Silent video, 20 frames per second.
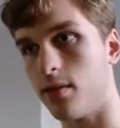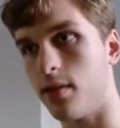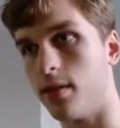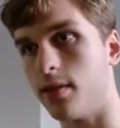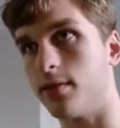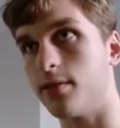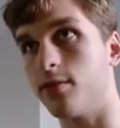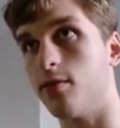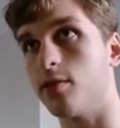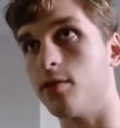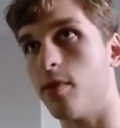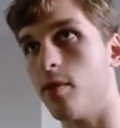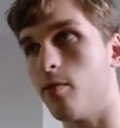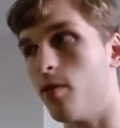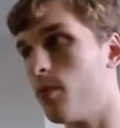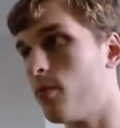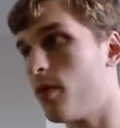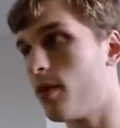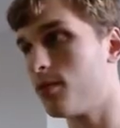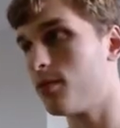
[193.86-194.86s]
and close my
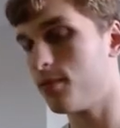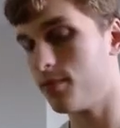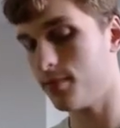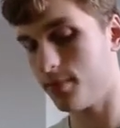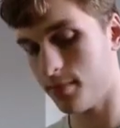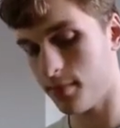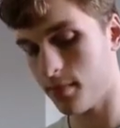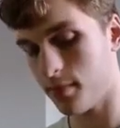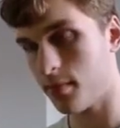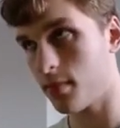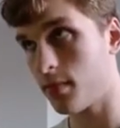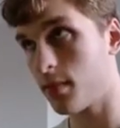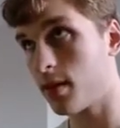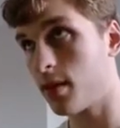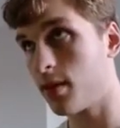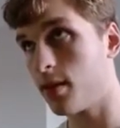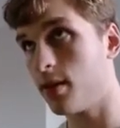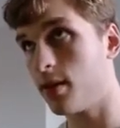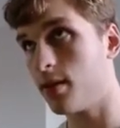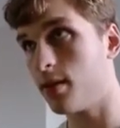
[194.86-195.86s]
web browser.
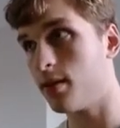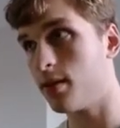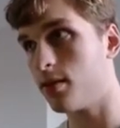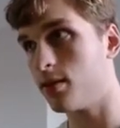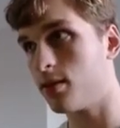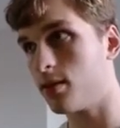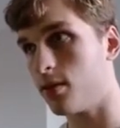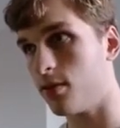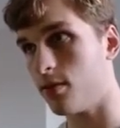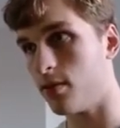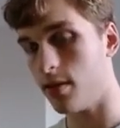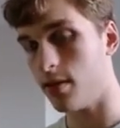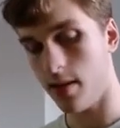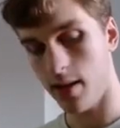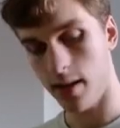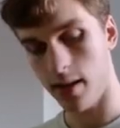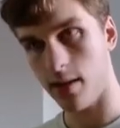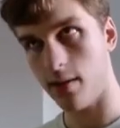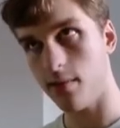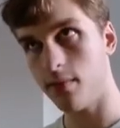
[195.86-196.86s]
So
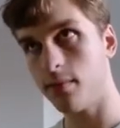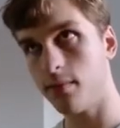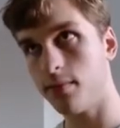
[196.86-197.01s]
now